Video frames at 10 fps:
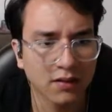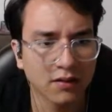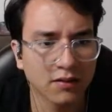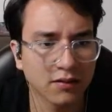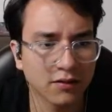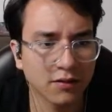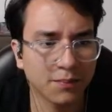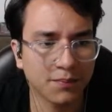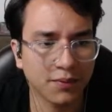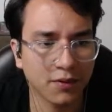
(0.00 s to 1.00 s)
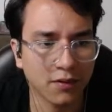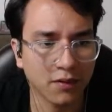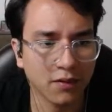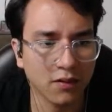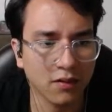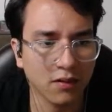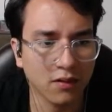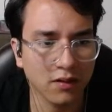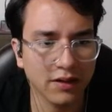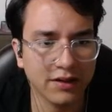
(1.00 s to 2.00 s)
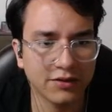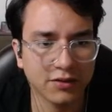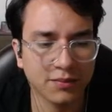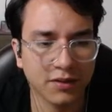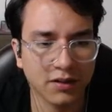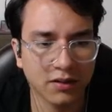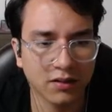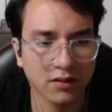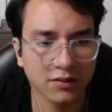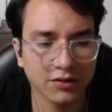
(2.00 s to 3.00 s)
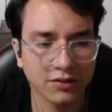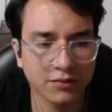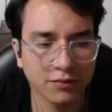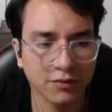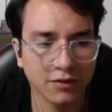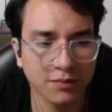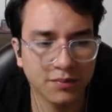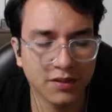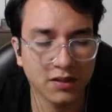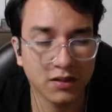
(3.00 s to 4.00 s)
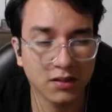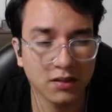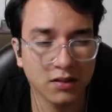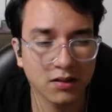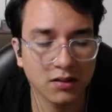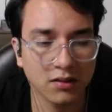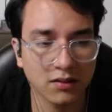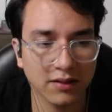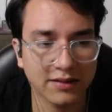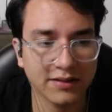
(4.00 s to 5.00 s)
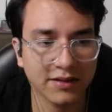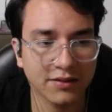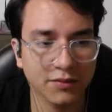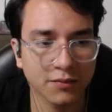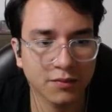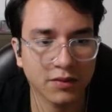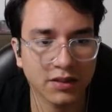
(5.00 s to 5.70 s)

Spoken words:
the poll interval would be, let's set it to what?